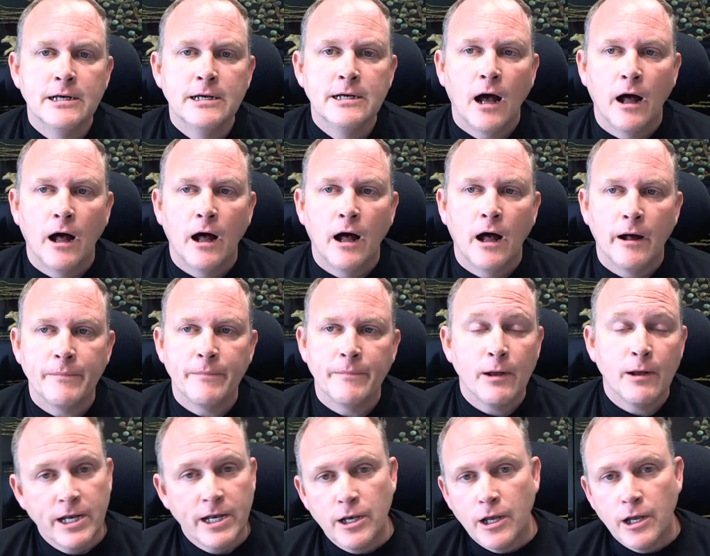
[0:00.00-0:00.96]

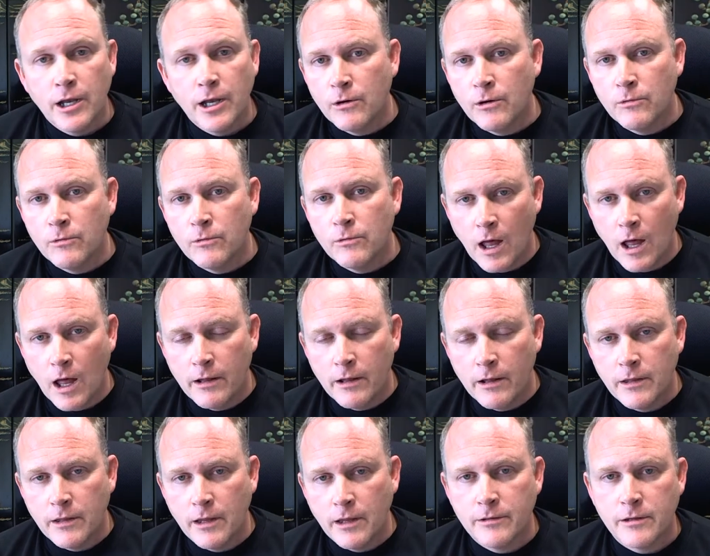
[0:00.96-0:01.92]
And we know
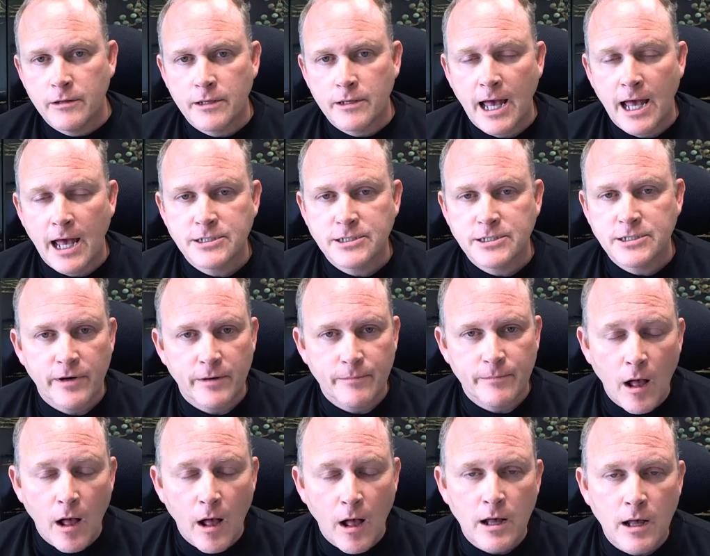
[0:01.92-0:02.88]
the guys over at
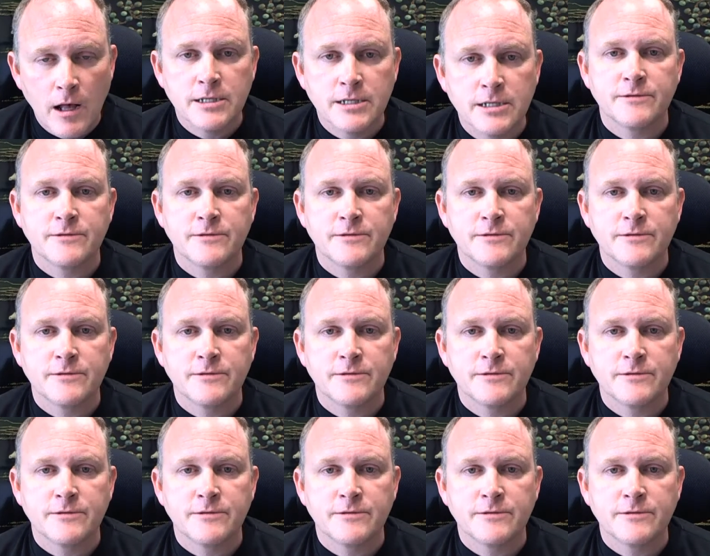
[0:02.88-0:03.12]
Moz,